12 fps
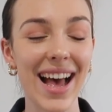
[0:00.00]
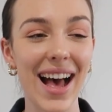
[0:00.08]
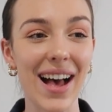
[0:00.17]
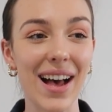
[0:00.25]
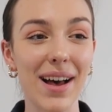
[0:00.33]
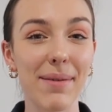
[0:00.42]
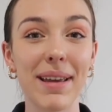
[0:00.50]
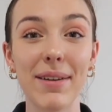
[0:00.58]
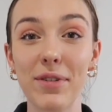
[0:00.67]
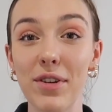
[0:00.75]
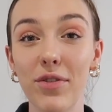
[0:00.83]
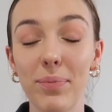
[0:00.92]

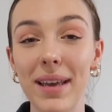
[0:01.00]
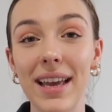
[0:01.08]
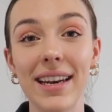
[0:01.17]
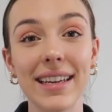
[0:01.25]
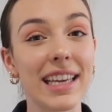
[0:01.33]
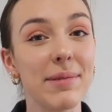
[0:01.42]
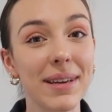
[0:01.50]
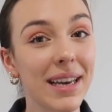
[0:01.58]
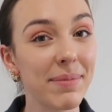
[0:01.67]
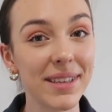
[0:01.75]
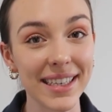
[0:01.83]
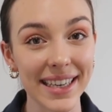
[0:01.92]
If you've been keeping
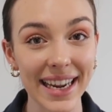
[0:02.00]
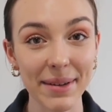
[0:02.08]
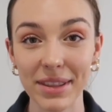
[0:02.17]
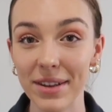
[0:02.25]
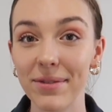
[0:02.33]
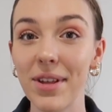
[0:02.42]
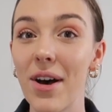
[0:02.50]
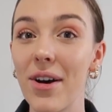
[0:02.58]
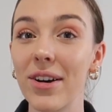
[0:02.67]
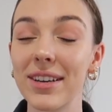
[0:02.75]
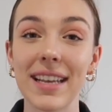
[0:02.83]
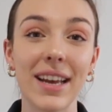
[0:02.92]
up to date with the
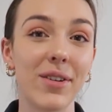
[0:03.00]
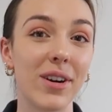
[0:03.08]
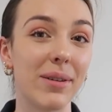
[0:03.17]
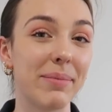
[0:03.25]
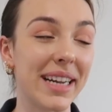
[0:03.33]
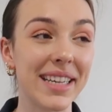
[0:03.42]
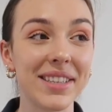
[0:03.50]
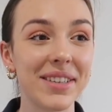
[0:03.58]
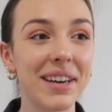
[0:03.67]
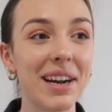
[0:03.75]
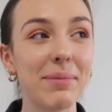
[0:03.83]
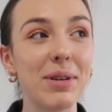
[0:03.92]
vlogs or my
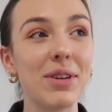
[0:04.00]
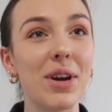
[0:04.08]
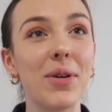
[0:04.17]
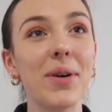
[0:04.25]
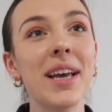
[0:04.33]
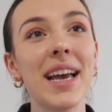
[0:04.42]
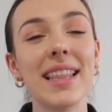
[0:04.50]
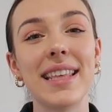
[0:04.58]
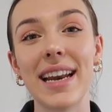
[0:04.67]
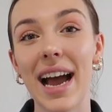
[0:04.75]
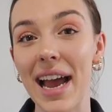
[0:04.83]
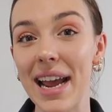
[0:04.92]
Instagram, you know
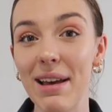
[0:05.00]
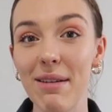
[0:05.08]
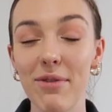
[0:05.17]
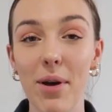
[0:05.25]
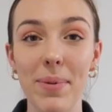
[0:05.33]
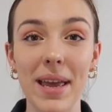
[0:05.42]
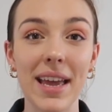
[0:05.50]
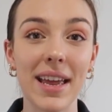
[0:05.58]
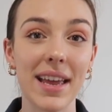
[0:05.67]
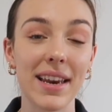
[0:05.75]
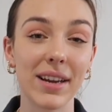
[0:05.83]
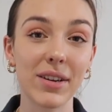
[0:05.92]
that I have
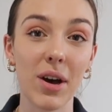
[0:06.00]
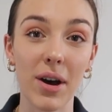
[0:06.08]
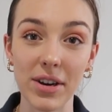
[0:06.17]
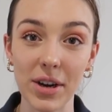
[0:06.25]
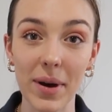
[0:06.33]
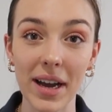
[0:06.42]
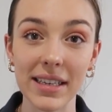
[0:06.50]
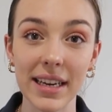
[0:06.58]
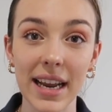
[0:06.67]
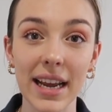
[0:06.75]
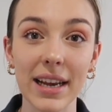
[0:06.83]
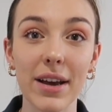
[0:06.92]
been condo
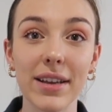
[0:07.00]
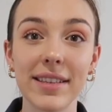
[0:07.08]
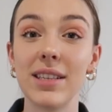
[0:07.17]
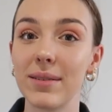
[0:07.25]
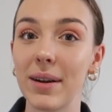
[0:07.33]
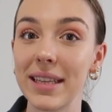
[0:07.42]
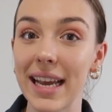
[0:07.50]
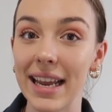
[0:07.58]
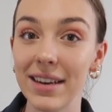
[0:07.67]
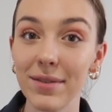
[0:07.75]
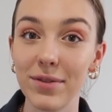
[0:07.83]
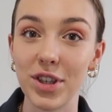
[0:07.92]
hunting since around the
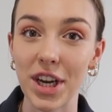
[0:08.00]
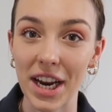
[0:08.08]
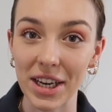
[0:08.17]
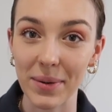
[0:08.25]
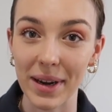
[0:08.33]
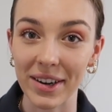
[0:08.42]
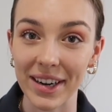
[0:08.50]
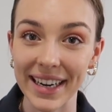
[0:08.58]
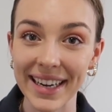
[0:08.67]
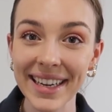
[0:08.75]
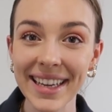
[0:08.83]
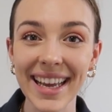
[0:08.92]
end of
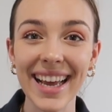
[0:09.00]
January.